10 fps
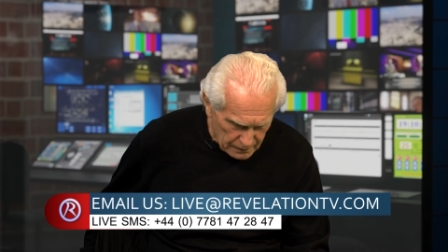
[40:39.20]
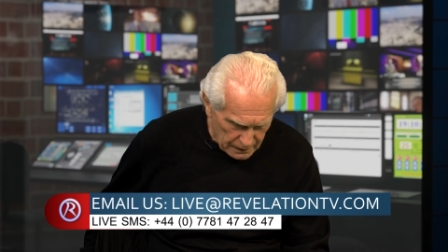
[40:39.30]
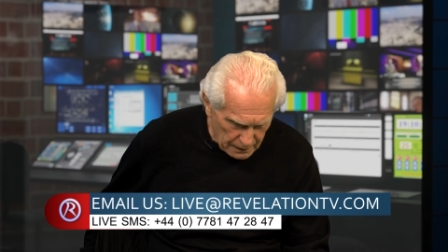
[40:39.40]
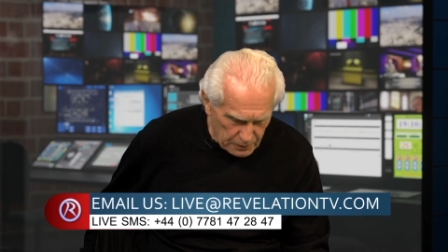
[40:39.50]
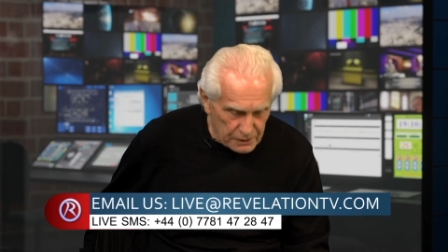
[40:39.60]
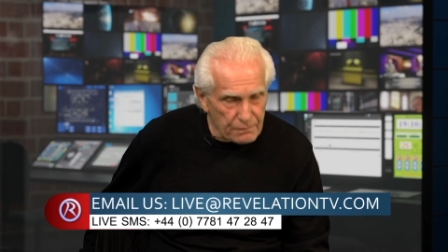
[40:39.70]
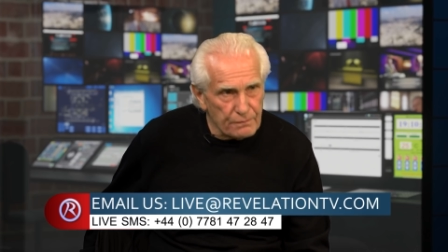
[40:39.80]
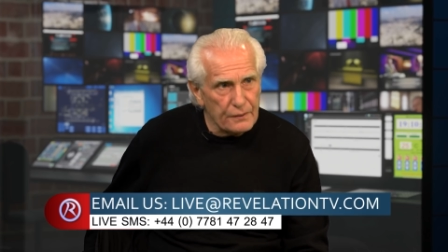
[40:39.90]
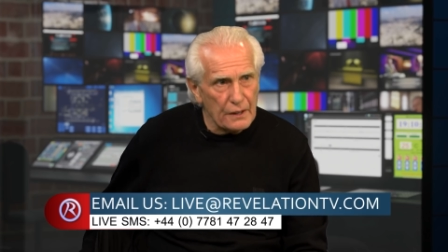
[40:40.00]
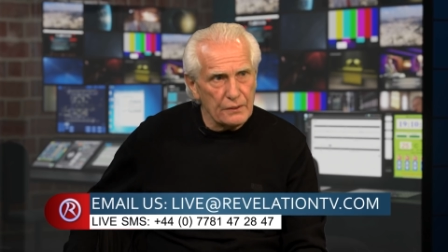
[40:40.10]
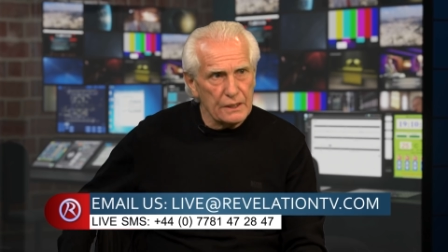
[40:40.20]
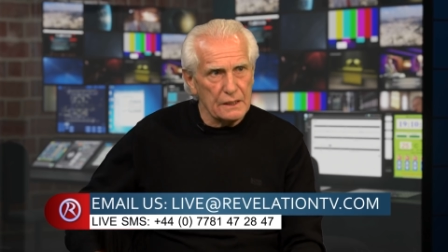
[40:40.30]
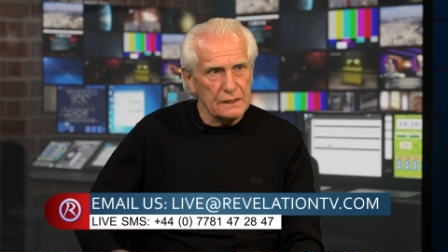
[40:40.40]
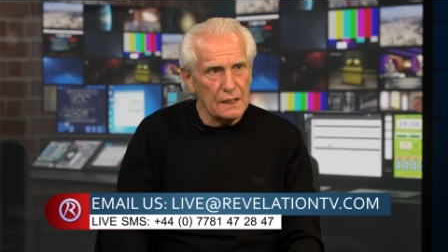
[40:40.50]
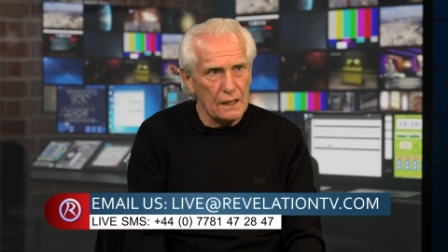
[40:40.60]
he was a very
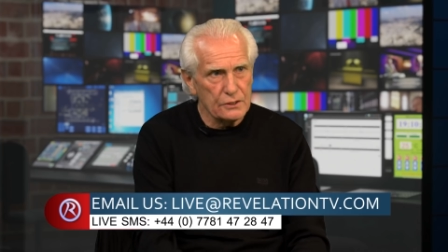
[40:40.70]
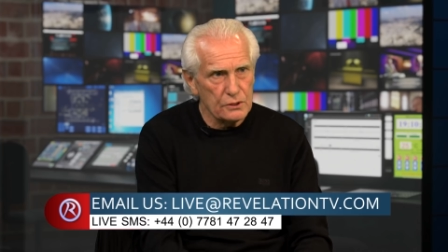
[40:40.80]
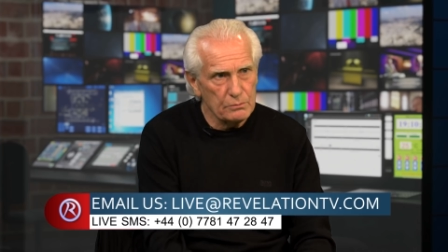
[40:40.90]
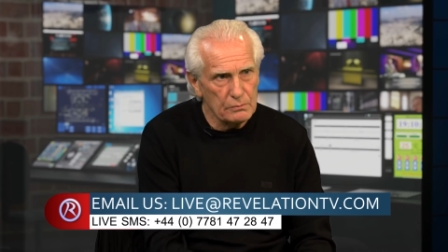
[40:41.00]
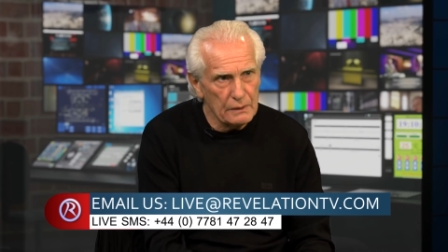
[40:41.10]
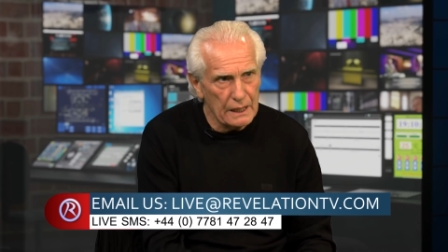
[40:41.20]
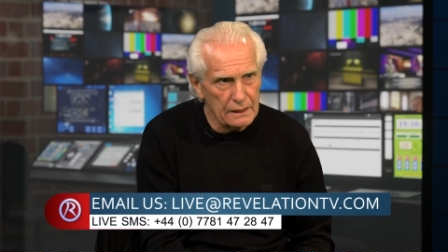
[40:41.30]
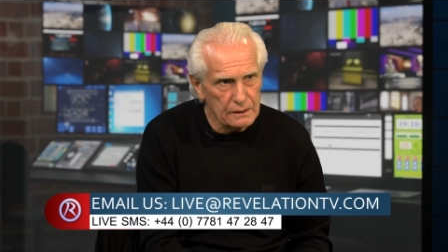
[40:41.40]
intelligent man